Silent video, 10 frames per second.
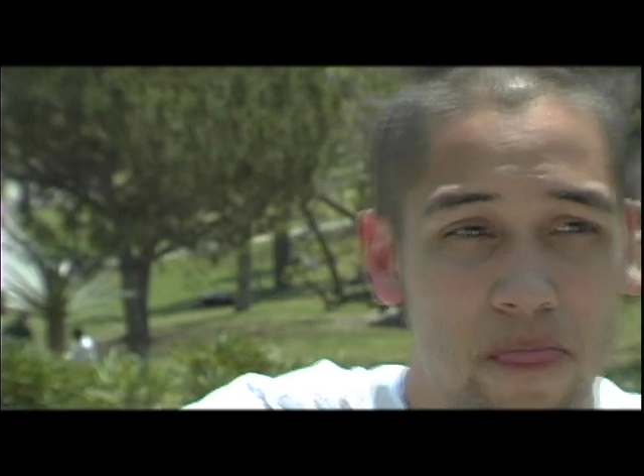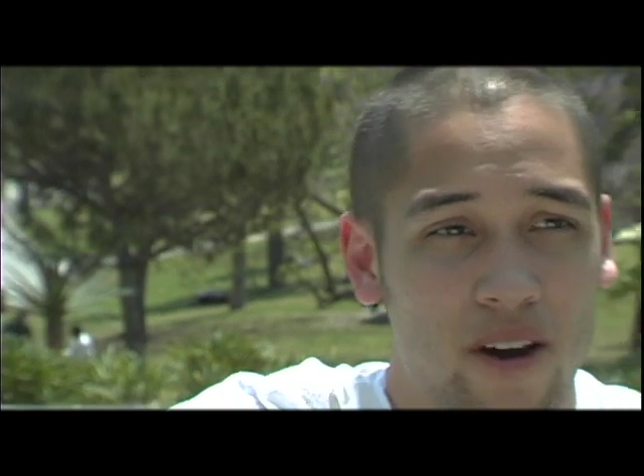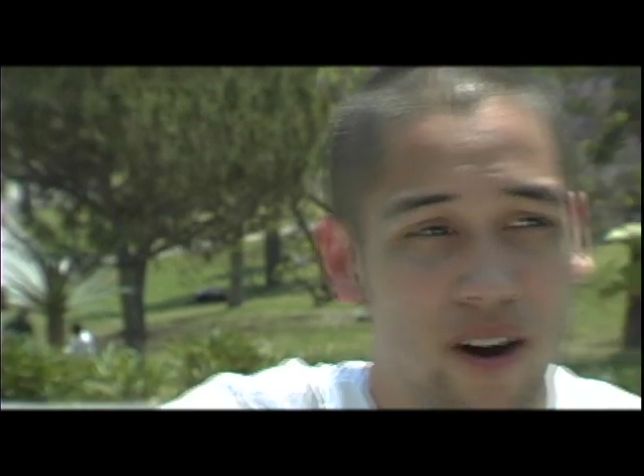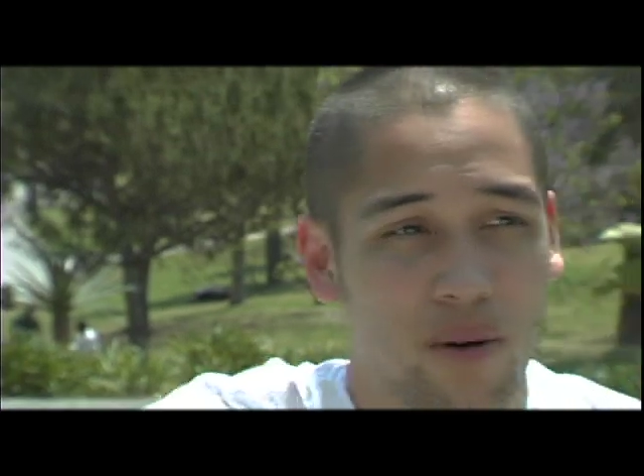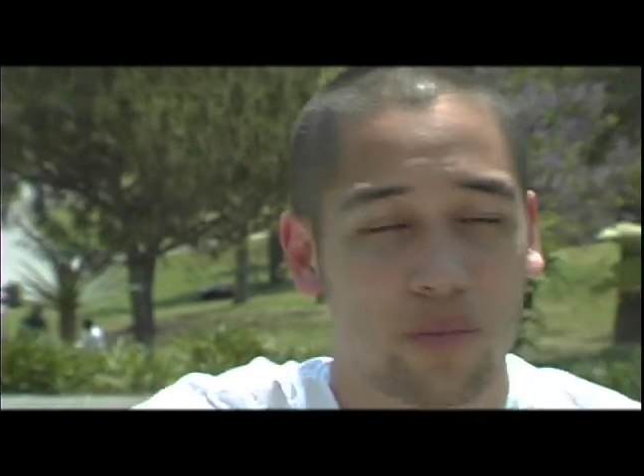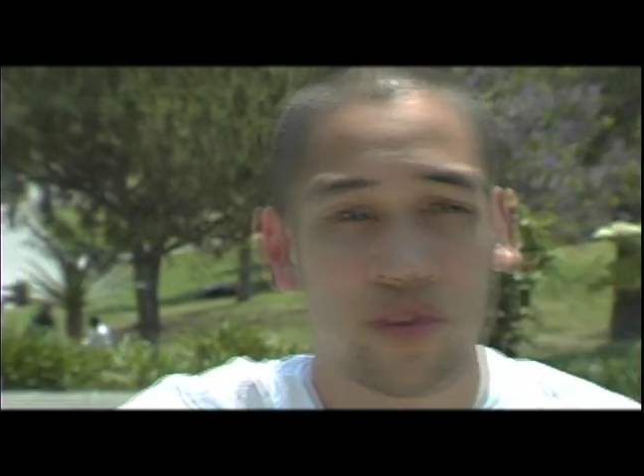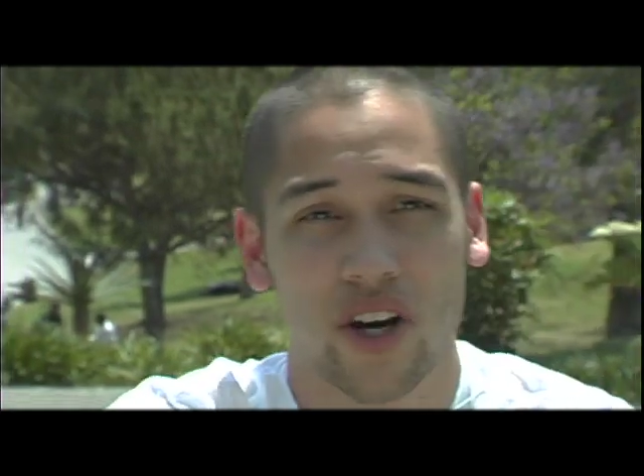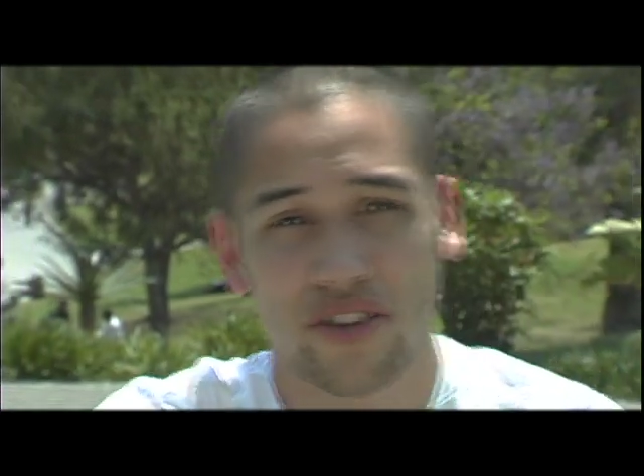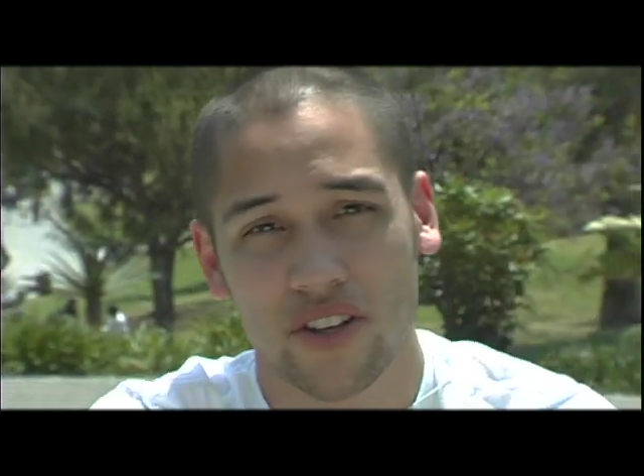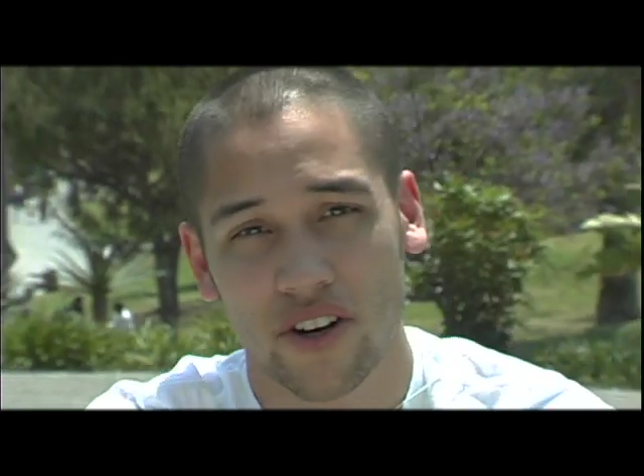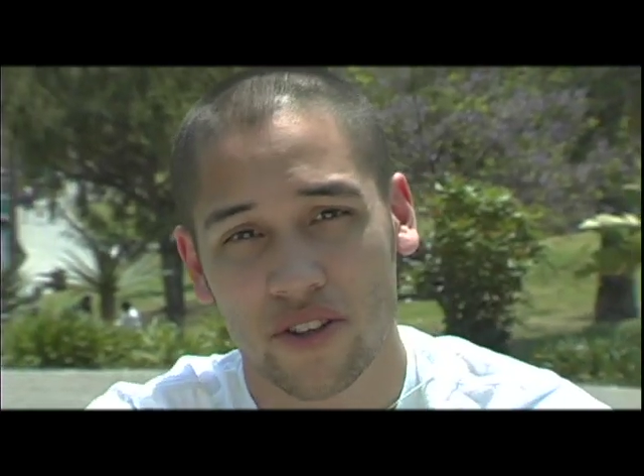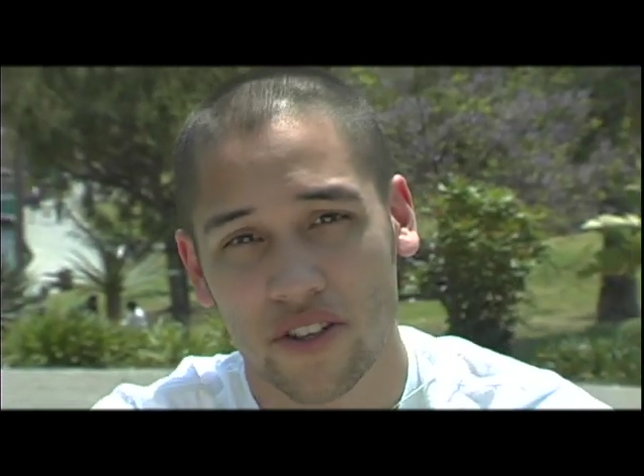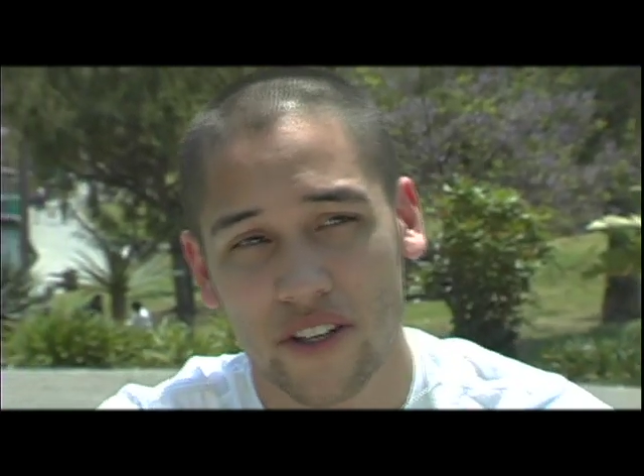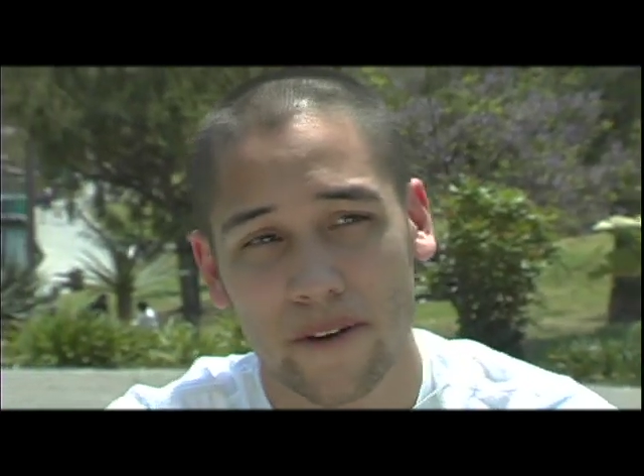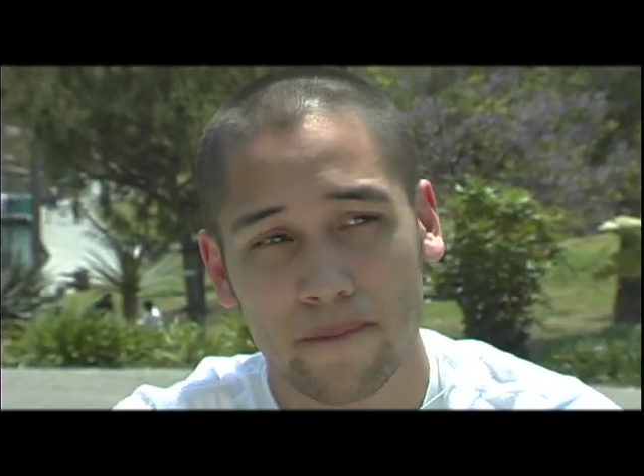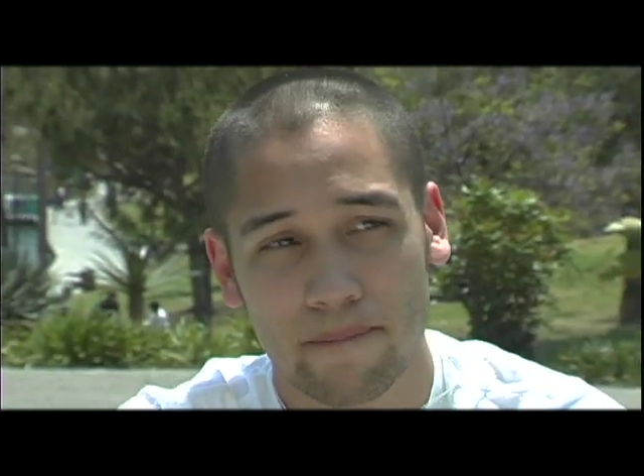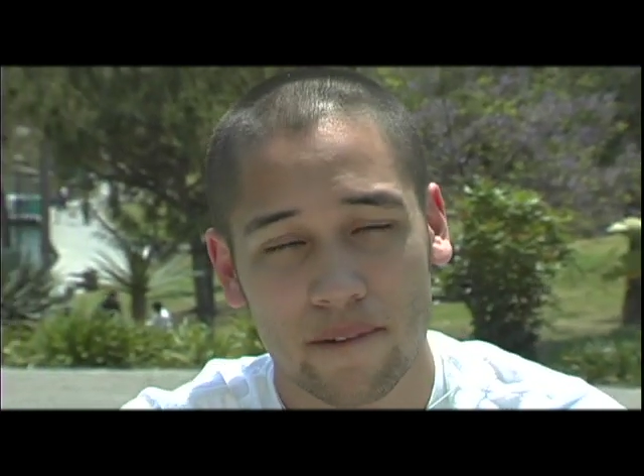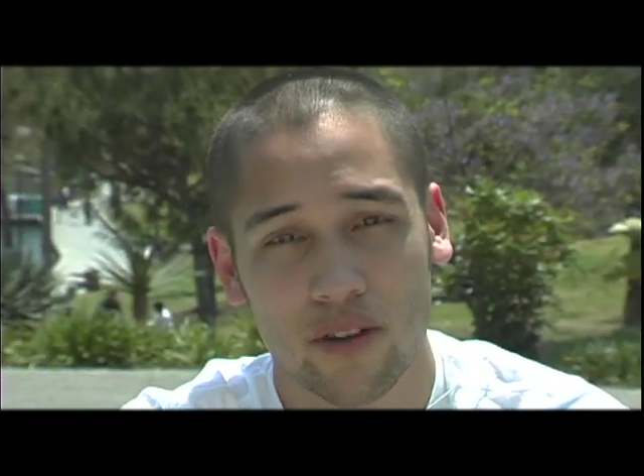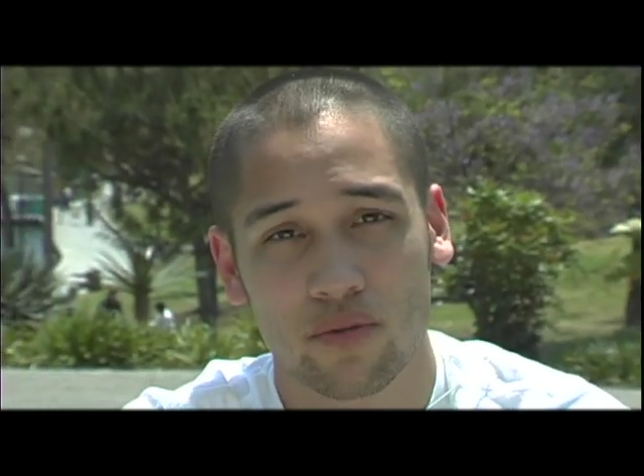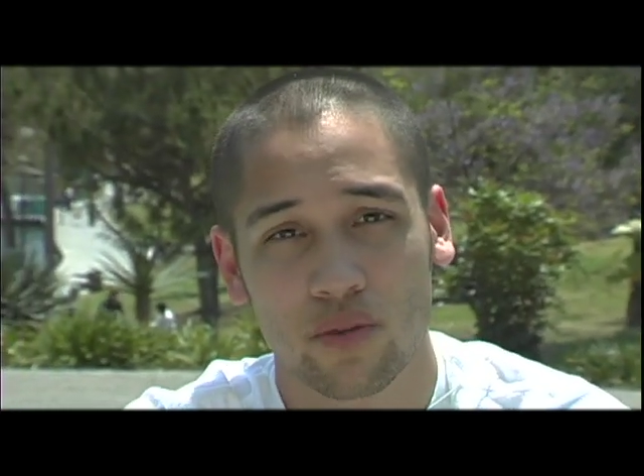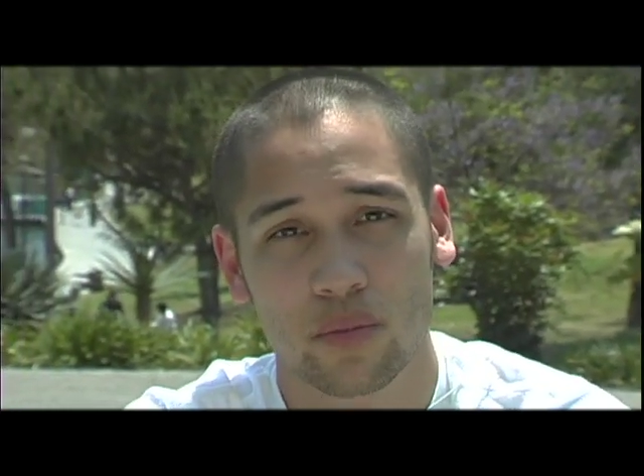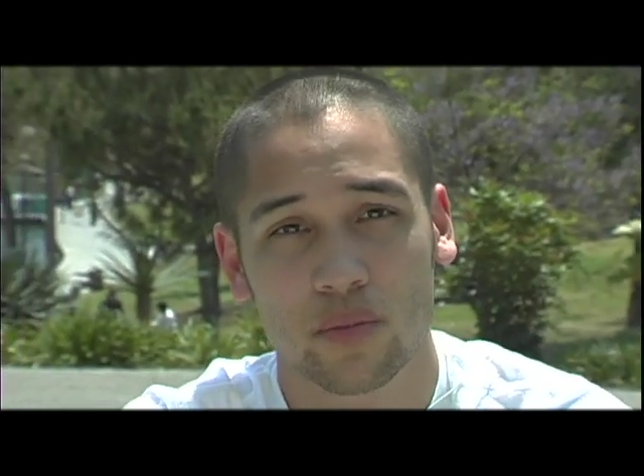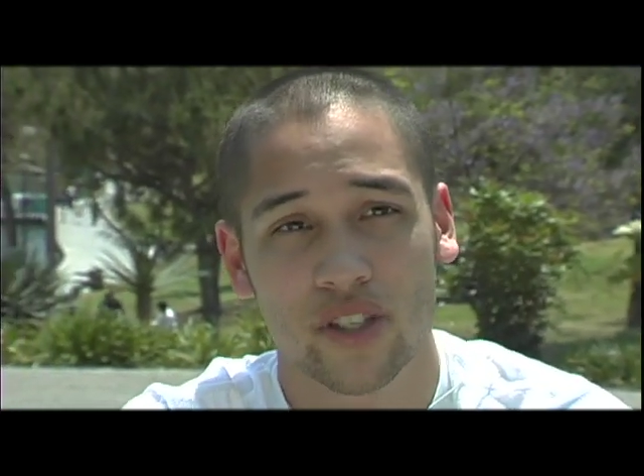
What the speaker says: Dante Garcia, from